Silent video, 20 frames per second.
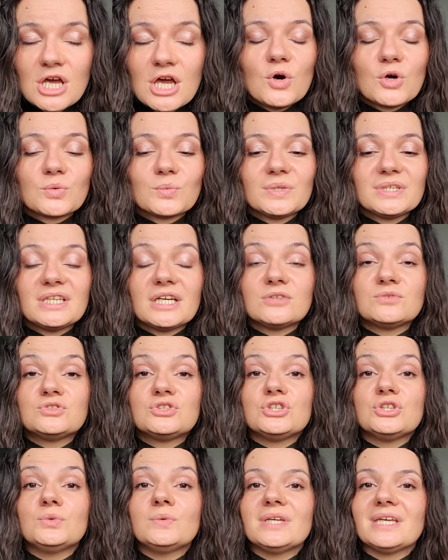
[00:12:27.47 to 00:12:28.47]
or without
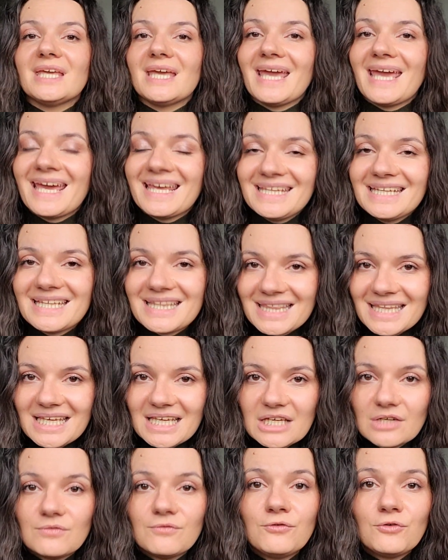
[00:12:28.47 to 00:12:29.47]
doing
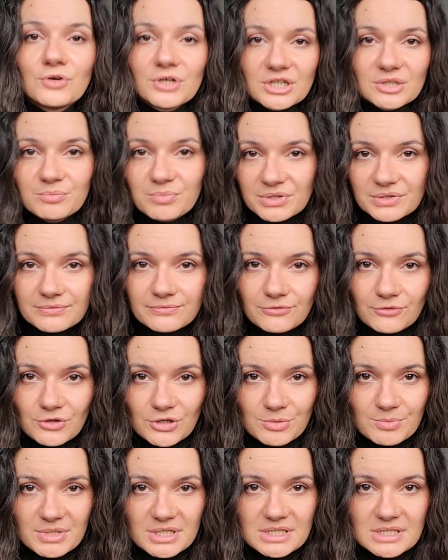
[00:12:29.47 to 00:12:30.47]
anything for a
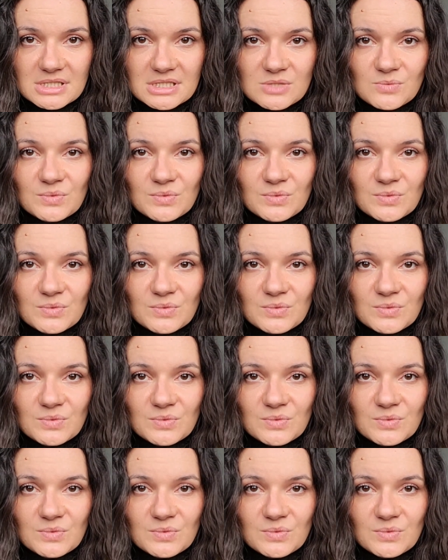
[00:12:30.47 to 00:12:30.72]
performance,